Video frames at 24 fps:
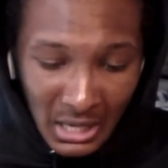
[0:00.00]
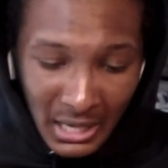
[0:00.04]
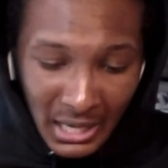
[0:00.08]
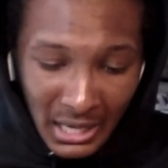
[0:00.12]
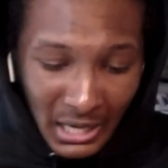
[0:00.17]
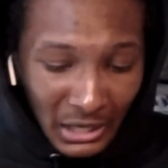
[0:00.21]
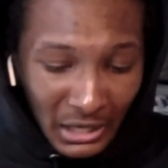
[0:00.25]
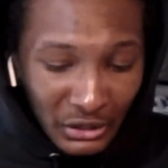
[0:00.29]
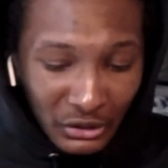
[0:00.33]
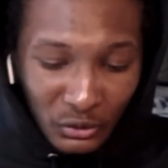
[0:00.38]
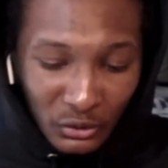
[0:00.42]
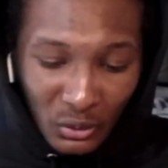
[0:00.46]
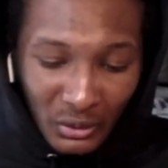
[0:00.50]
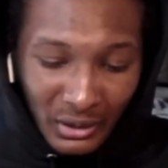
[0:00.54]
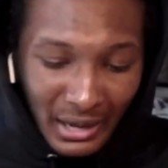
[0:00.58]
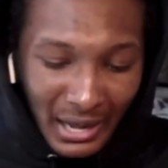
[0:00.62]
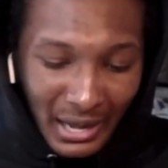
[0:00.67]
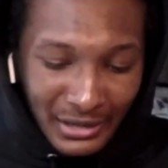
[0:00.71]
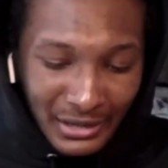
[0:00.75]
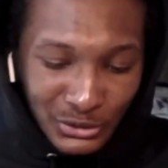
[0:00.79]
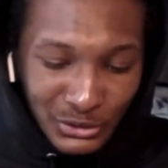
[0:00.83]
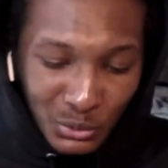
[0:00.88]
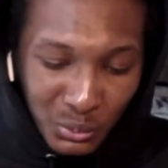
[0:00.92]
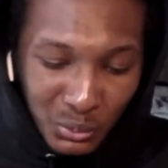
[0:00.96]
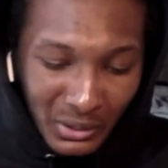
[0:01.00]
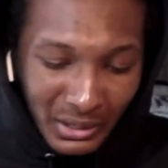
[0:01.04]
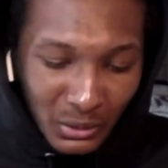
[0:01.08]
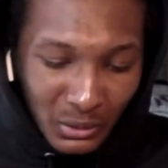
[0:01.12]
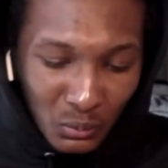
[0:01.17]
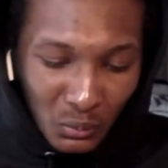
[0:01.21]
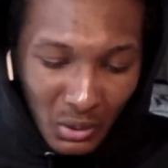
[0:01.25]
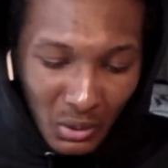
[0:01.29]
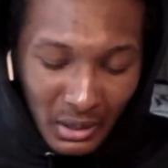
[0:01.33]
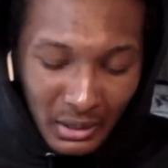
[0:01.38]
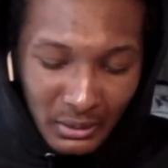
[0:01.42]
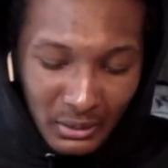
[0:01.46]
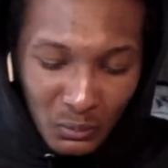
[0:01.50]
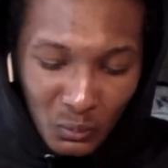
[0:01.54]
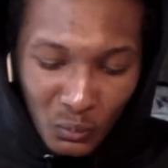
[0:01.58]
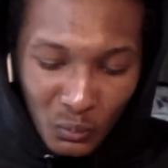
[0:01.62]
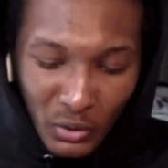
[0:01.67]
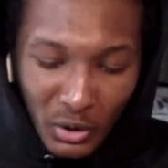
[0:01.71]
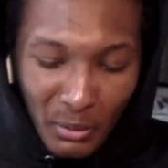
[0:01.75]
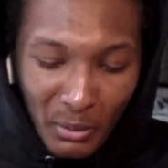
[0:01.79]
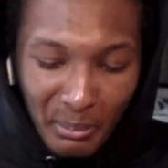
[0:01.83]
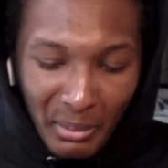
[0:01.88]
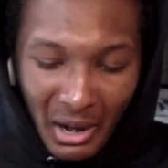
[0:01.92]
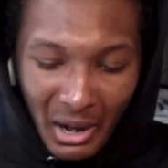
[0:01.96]
Aaron Gordon had 21.
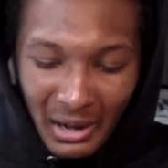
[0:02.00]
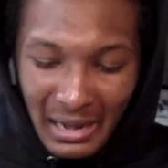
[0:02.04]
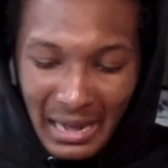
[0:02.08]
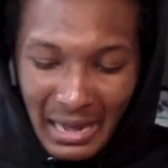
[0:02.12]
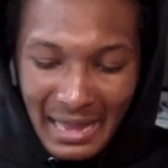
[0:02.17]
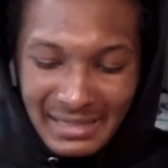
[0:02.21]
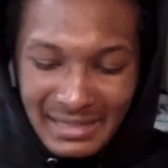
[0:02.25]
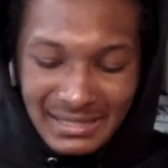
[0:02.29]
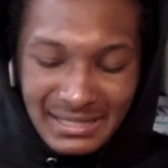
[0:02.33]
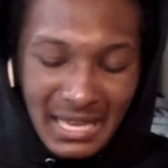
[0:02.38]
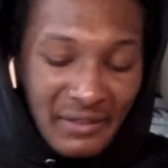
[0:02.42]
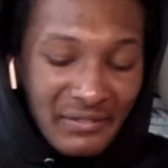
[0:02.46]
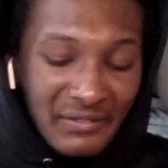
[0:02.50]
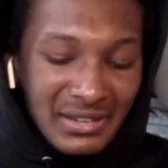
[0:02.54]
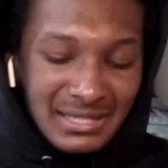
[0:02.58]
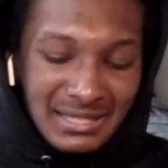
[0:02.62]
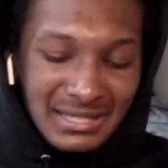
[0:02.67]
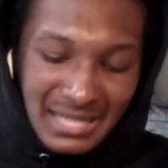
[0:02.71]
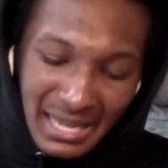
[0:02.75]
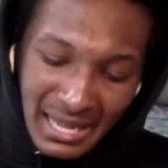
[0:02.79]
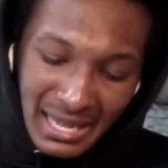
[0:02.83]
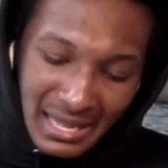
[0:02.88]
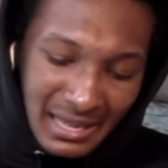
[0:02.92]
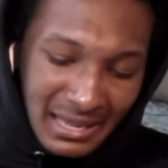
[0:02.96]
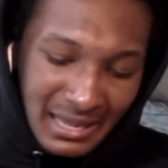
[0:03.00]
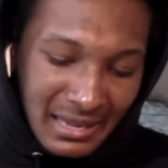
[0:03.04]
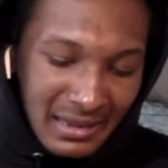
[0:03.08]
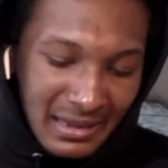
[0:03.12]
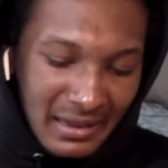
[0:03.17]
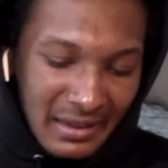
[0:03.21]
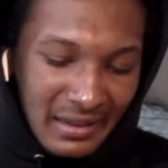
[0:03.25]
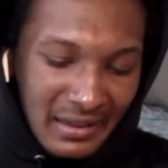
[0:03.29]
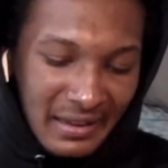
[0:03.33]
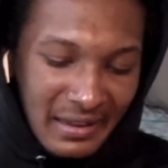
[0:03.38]
Will Barton had 17.